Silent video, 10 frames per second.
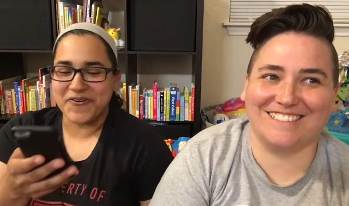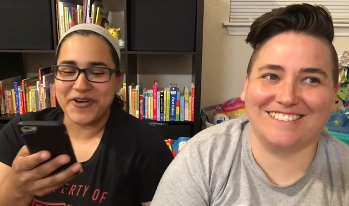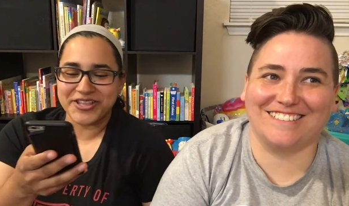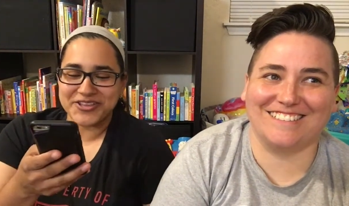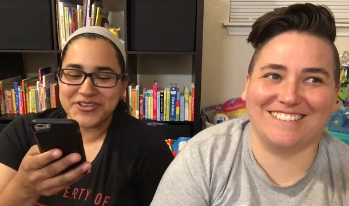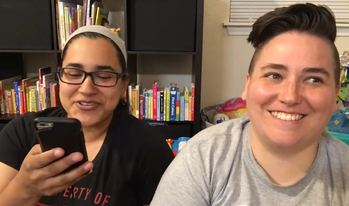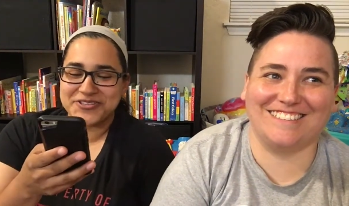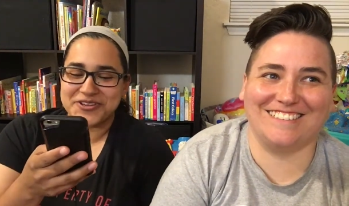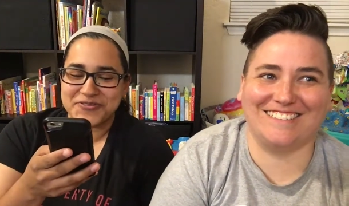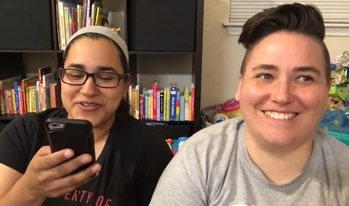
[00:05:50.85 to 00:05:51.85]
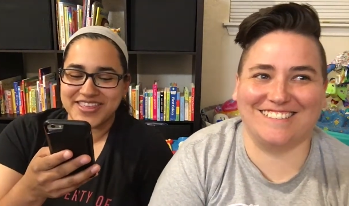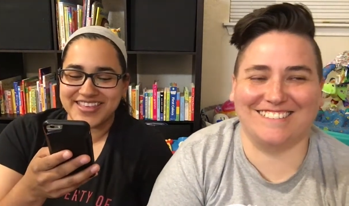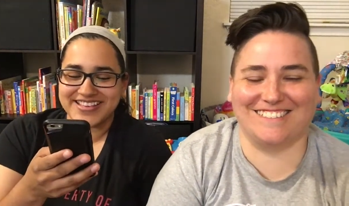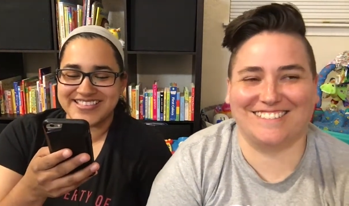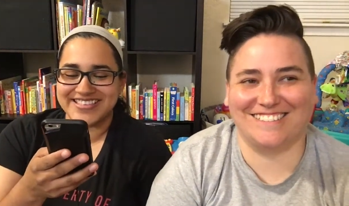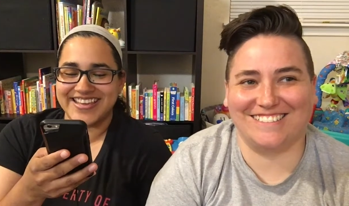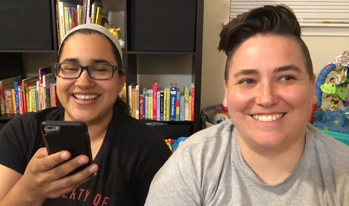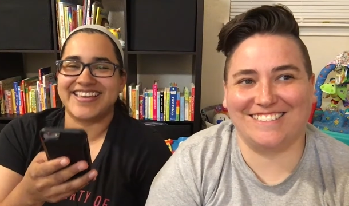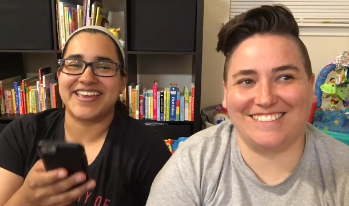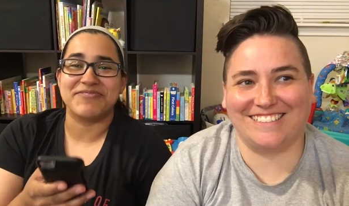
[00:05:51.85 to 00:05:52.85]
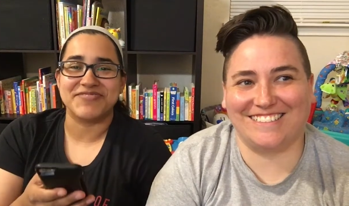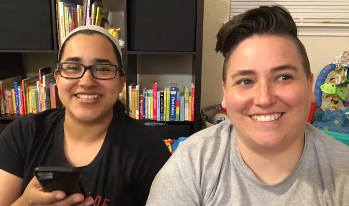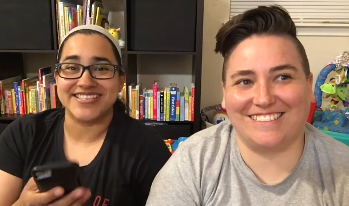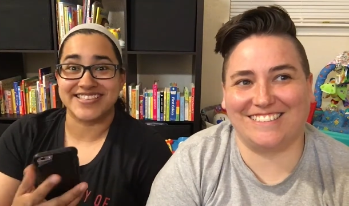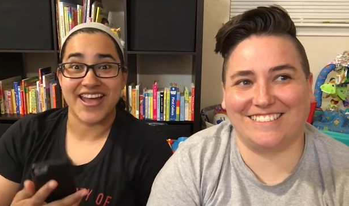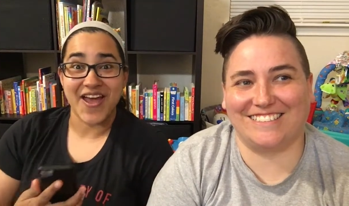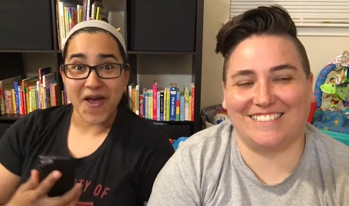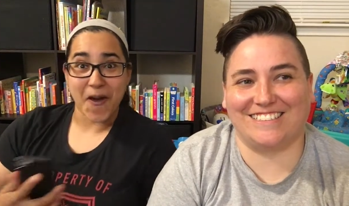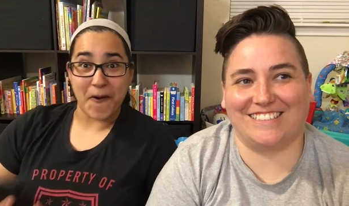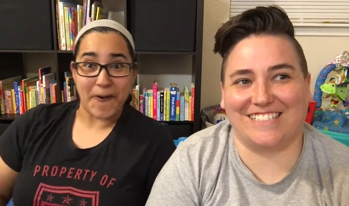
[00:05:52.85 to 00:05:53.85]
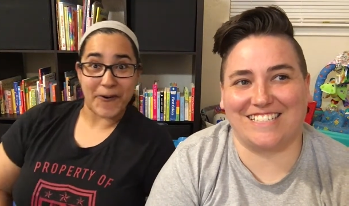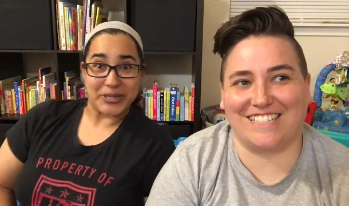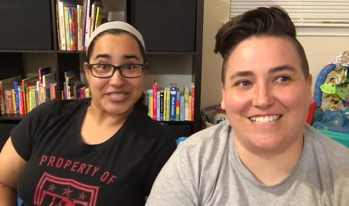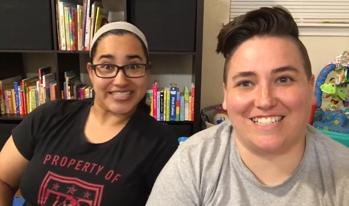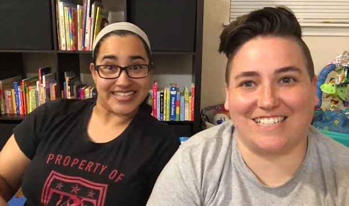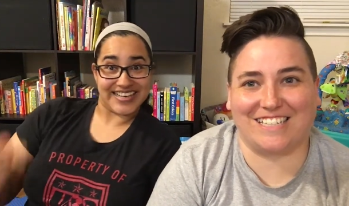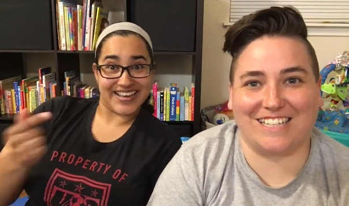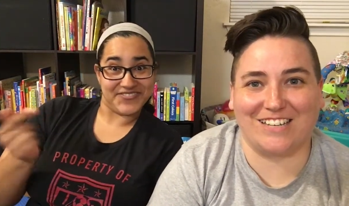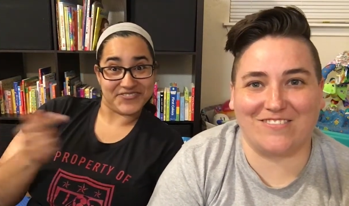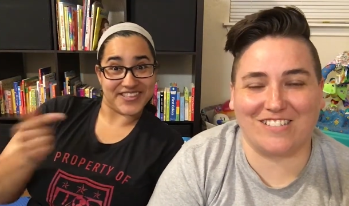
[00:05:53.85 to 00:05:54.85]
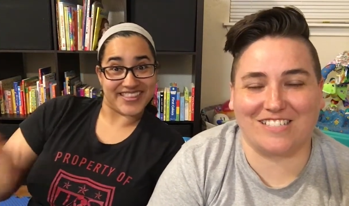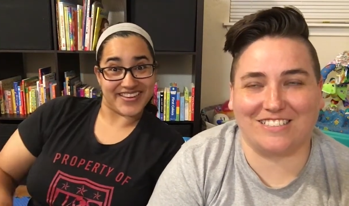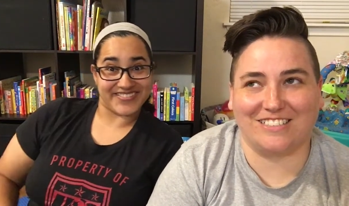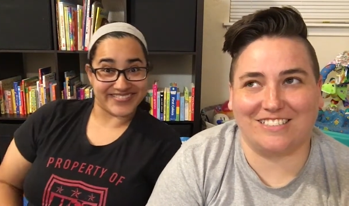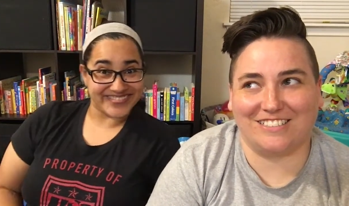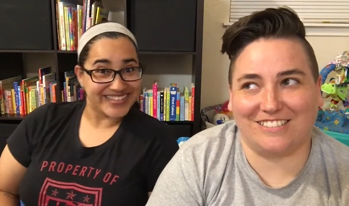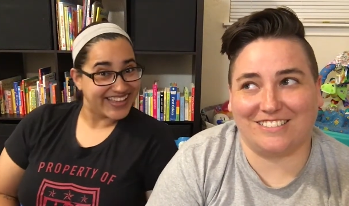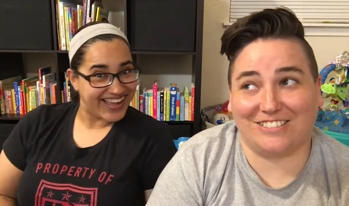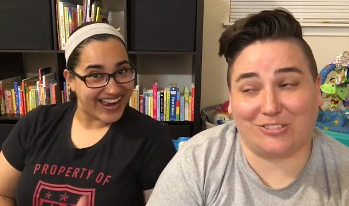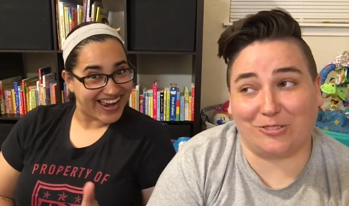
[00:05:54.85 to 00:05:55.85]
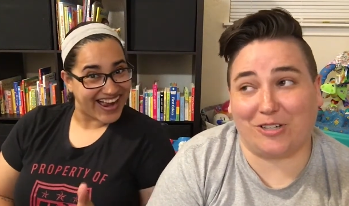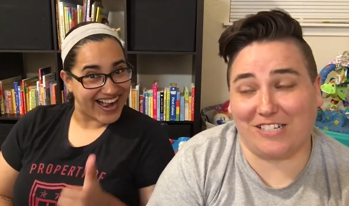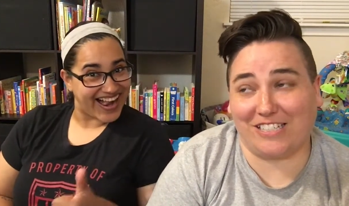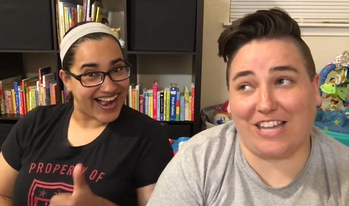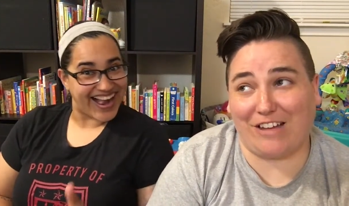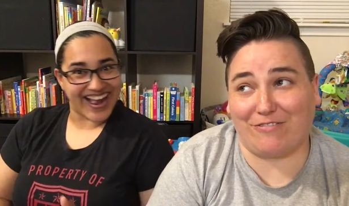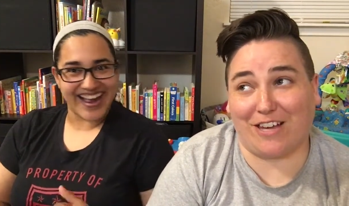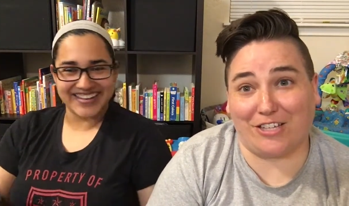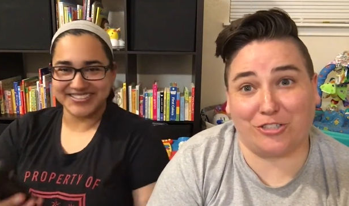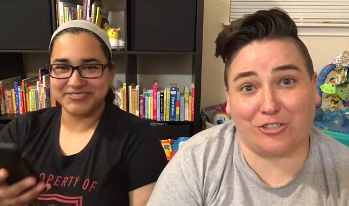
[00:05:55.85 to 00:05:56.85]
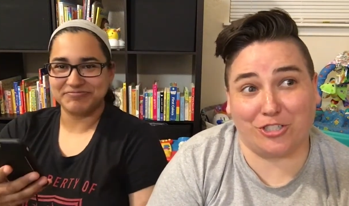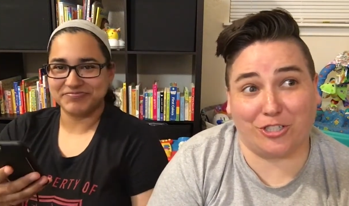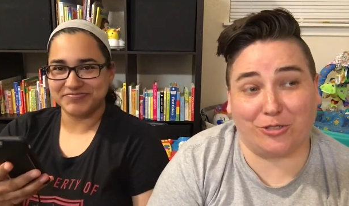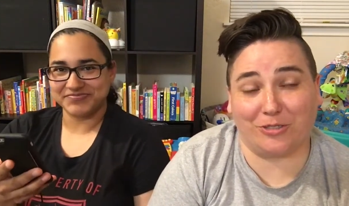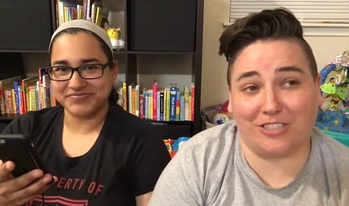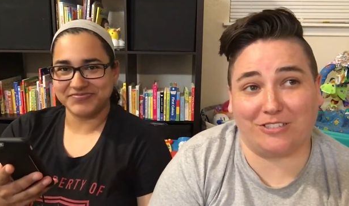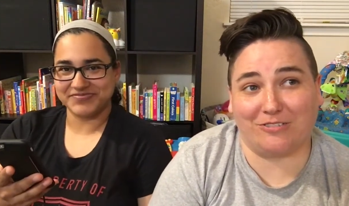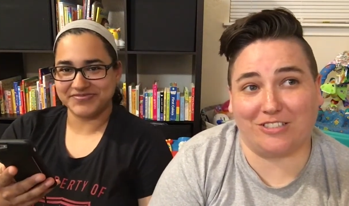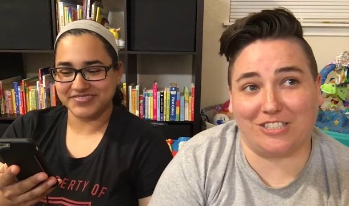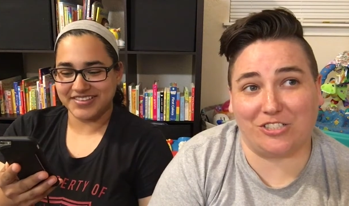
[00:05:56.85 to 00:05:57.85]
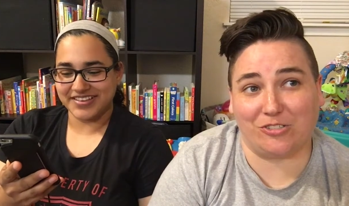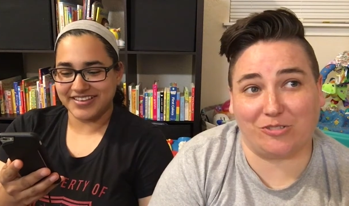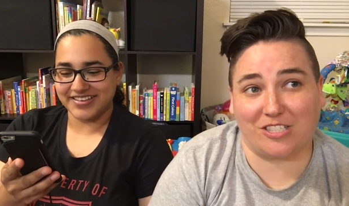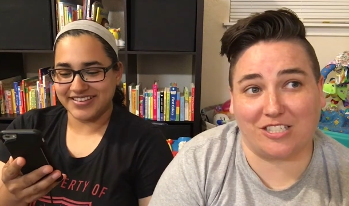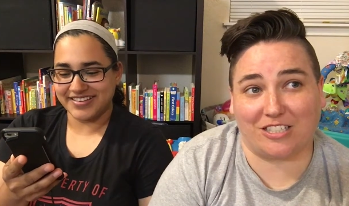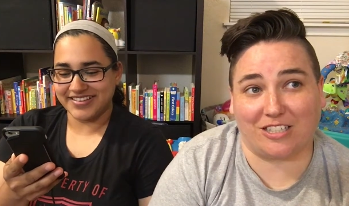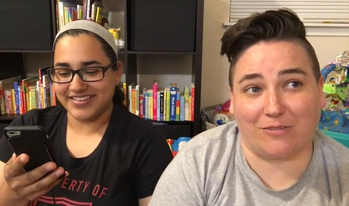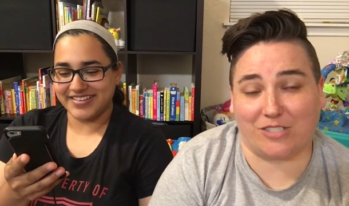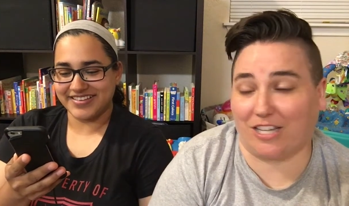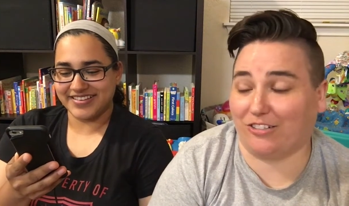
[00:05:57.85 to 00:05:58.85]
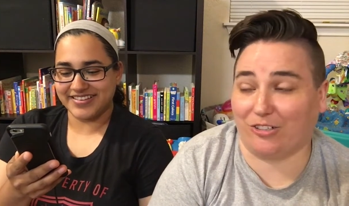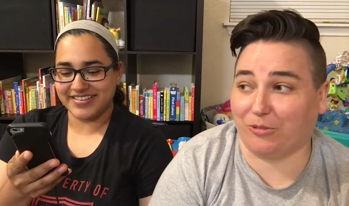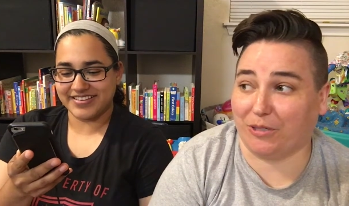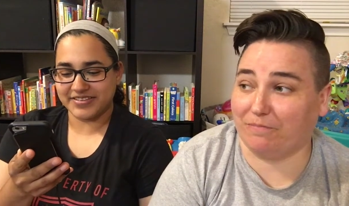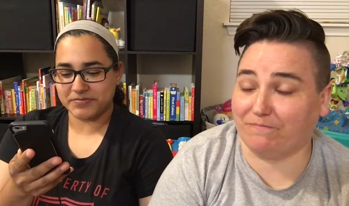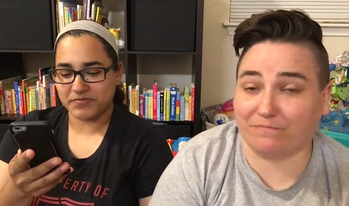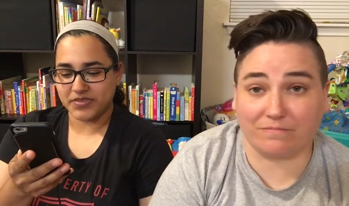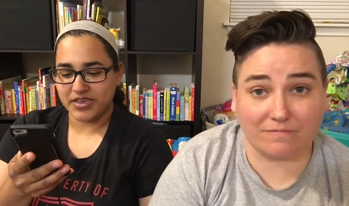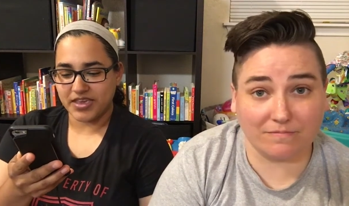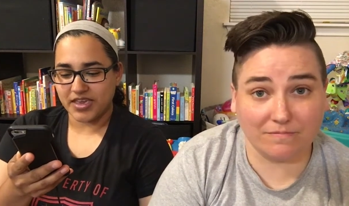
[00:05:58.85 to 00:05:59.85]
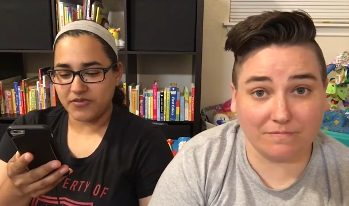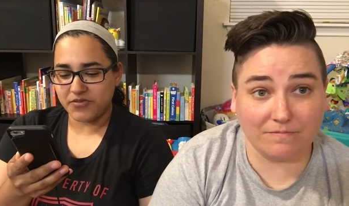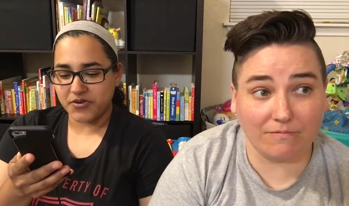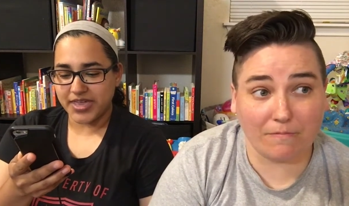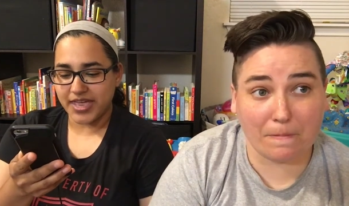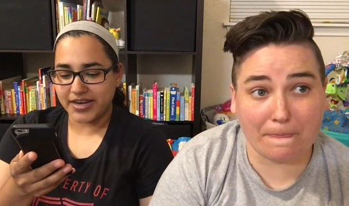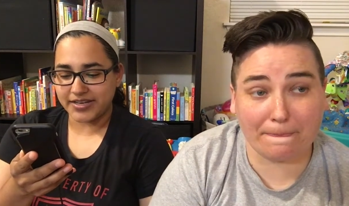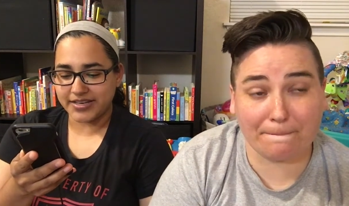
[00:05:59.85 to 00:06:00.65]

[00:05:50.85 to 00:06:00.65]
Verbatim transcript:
Speaker 1: what do you do with a sick chemist? Oh, a sick she laughed without
Speaker 2: him. True, I did laugh at your joke. What do you do with a sick chemist? I don't know what if
Speaker 1: you can't